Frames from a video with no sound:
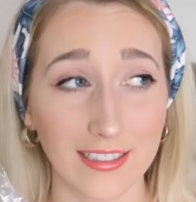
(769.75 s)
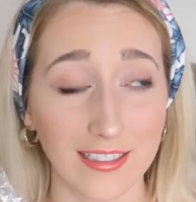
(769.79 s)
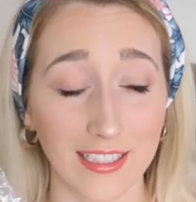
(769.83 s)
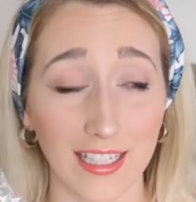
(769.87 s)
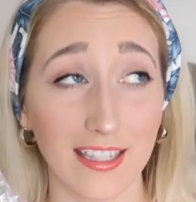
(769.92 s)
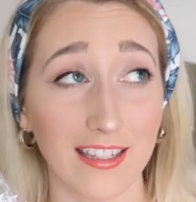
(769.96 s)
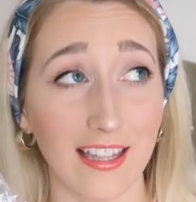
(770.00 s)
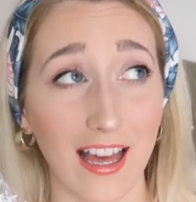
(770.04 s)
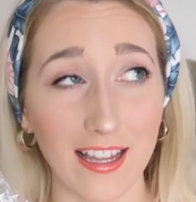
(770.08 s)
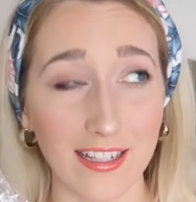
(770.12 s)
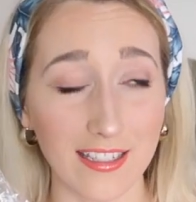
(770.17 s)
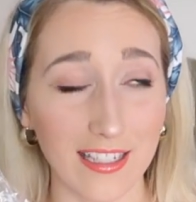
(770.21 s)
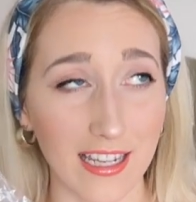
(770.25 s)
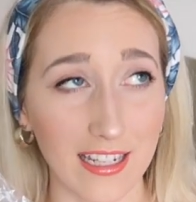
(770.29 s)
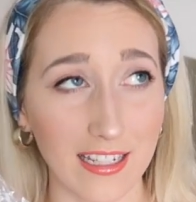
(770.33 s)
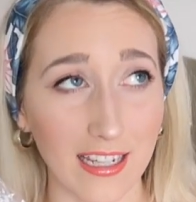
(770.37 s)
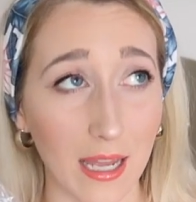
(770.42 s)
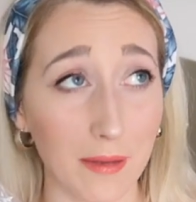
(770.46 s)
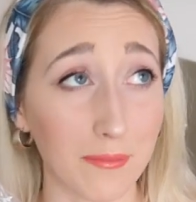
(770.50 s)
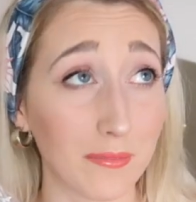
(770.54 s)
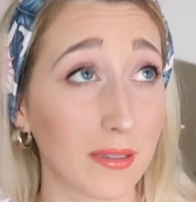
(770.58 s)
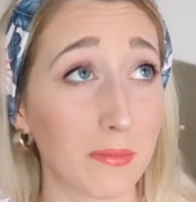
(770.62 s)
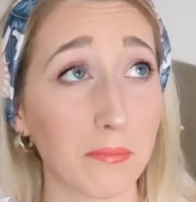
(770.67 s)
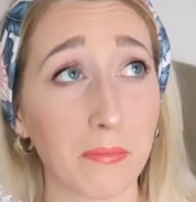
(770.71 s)
Say that ten
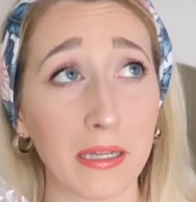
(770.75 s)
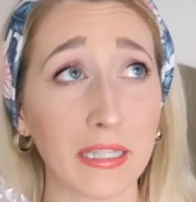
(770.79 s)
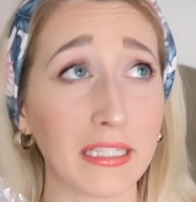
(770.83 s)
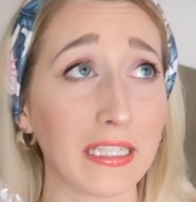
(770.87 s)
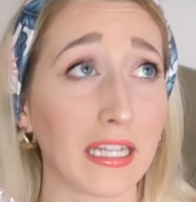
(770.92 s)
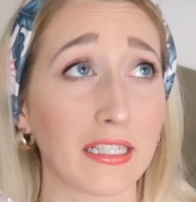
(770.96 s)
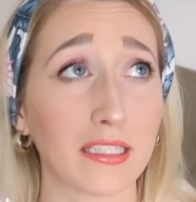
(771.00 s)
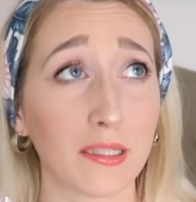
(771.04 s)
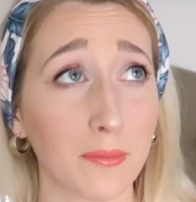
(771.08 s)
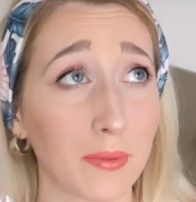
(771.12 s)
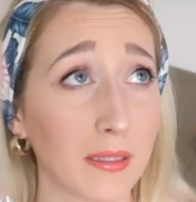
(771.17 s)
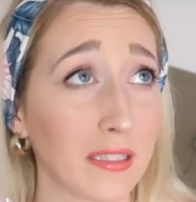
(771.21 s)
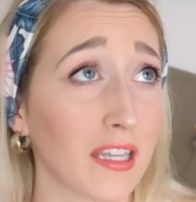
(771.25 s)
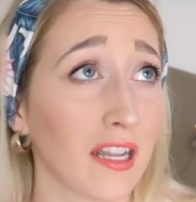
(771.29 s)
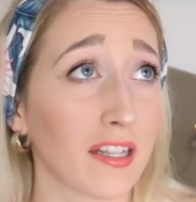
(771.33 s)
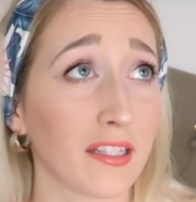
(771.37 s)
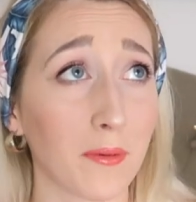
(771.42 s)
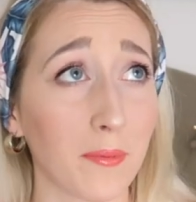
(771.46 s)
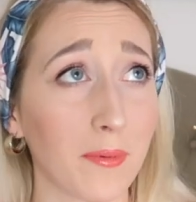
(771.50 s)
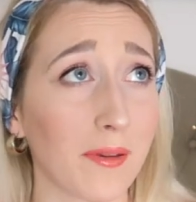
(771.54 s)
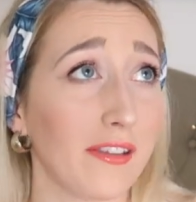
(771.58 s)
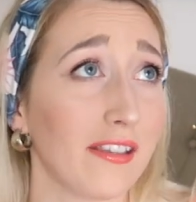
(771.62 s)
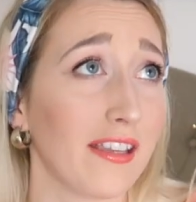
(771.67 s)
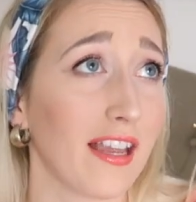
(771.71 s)
times. Piñata,
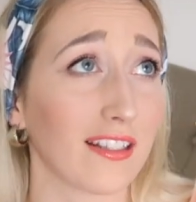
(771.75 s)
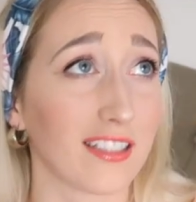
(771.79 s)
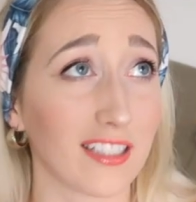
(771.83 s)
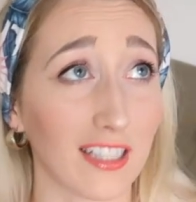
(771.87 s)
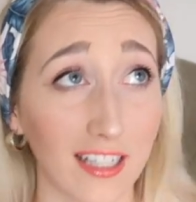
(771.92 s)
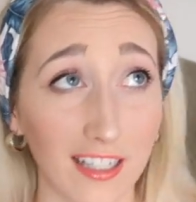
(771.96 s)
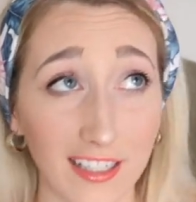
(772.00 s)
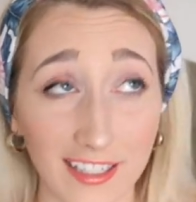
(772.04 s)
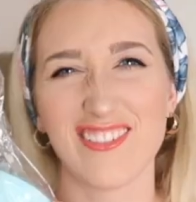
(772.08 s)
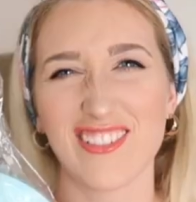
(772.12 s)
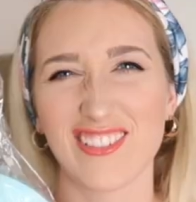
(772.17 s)
piñata, piñata.